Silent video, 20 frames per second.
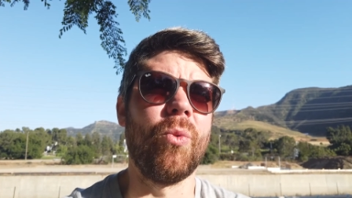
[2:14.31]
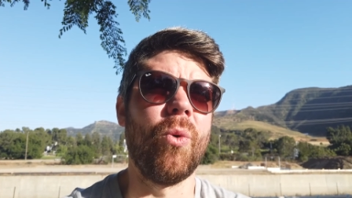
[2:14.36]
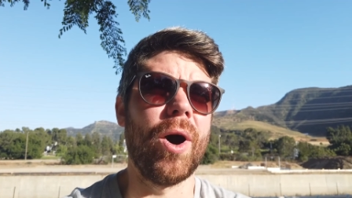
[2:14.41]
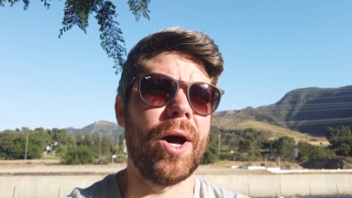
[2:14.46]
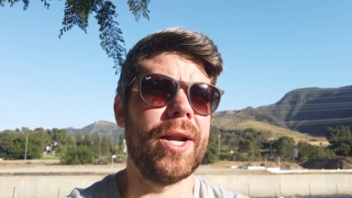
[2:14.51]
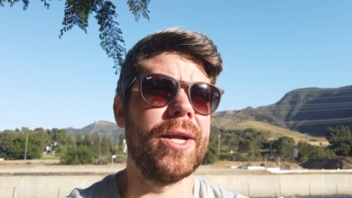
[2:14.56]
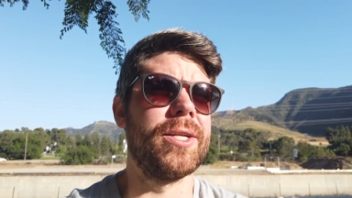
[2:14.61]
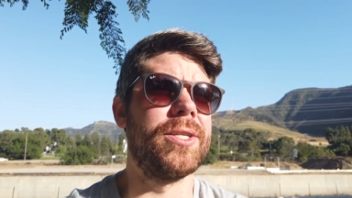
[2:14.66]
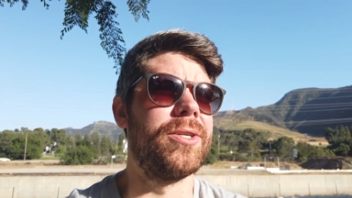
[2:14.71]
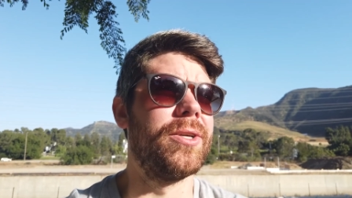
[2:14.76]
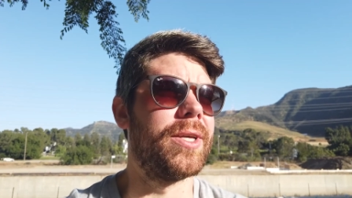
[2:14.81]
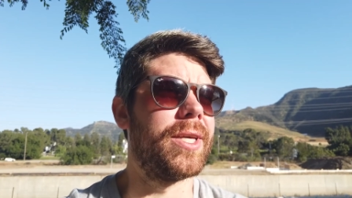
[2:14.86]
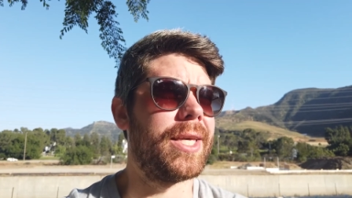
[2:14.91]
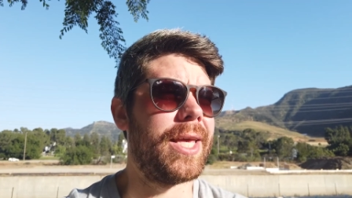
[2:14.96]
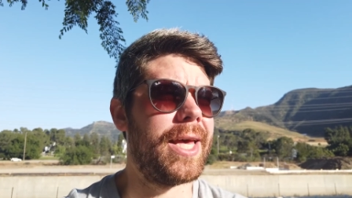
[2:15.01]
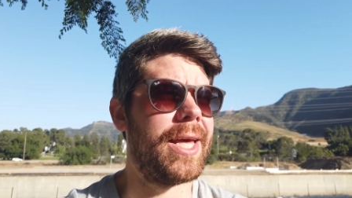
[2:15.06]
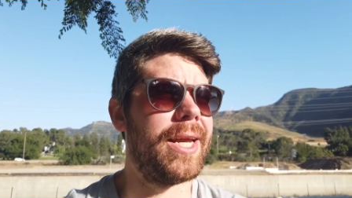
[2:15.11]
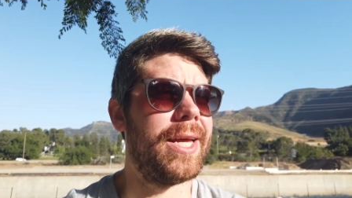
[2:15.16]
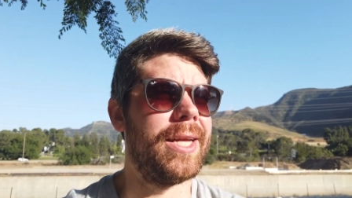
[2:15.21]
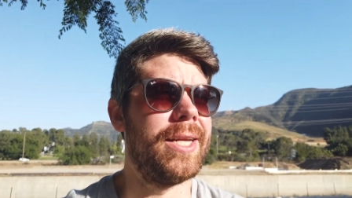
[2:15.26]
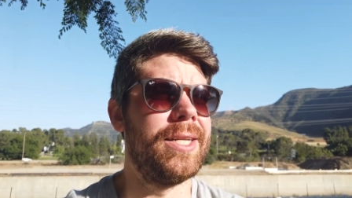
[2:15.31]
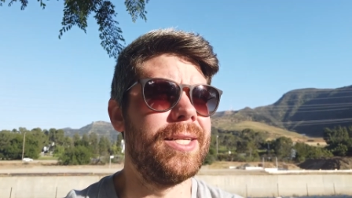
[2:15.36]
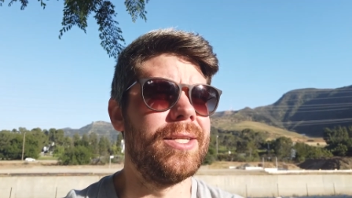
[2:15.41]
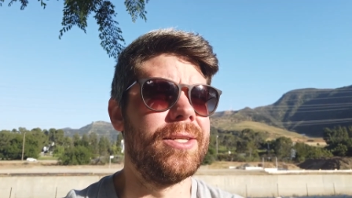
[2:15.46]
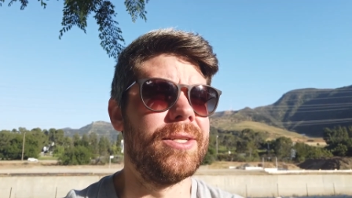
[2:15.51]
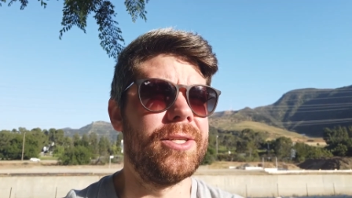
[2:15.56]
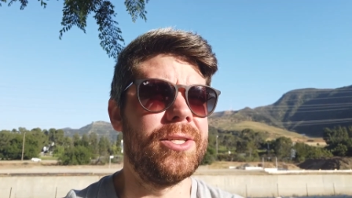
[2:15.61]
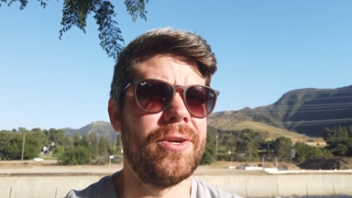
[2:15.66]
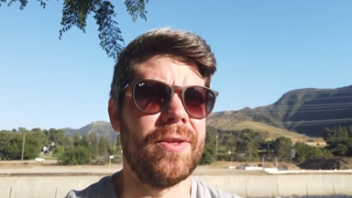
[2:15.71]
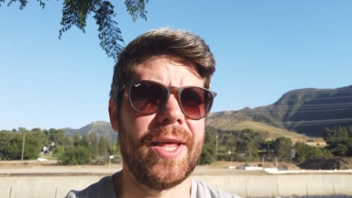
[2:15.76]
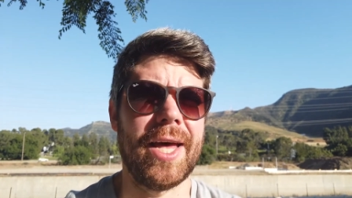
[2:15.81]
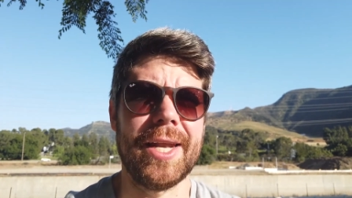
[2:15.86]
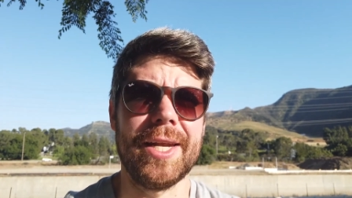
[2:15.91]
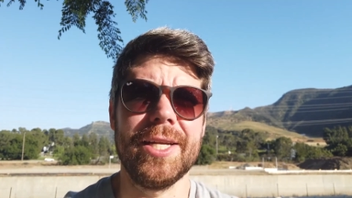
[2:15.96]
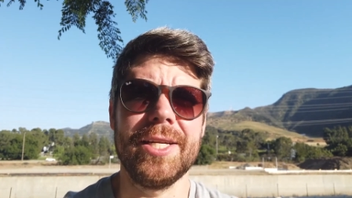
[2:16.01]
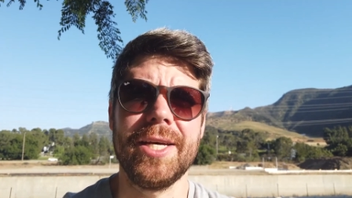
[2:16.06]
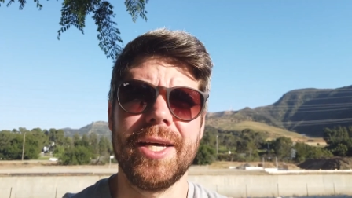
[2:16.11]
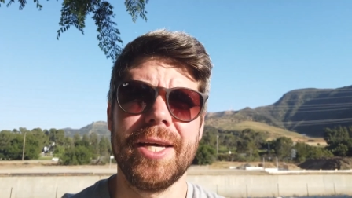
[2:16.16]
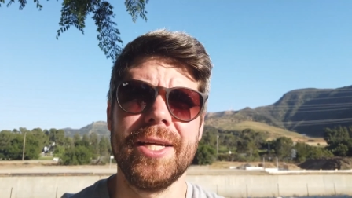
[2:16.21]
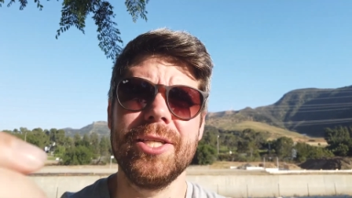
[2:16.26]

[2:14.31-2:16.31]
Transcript: wanted to get into that in-